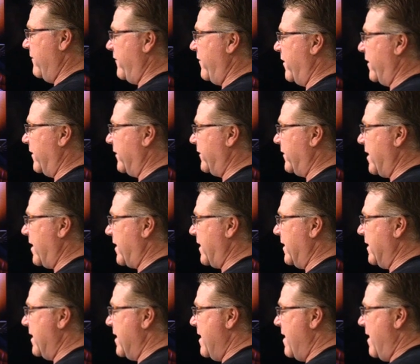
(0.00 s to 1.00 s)
for a
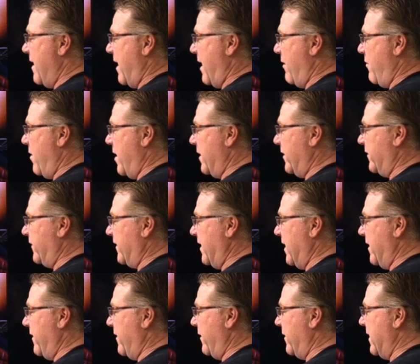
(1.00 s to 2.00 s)
second. I want to
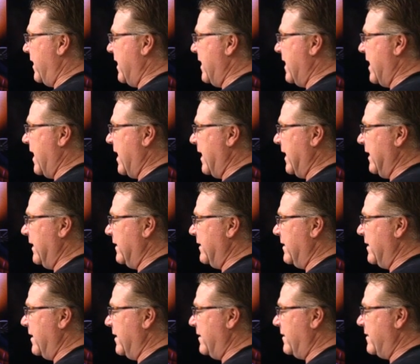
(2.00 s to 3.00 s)
say they're
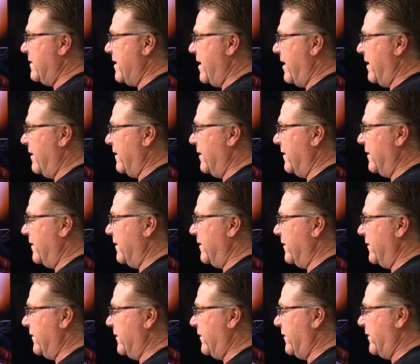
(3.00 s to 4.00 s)

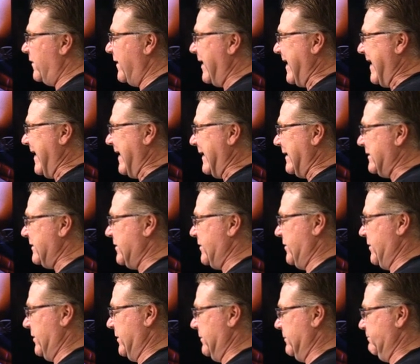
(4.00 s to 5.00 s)
$9
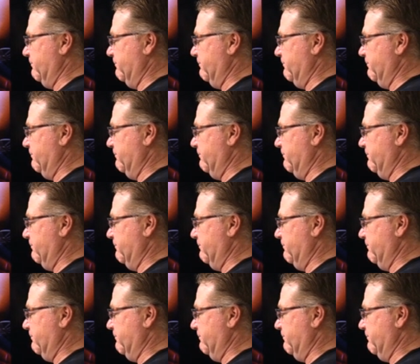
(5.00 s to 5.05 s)
each.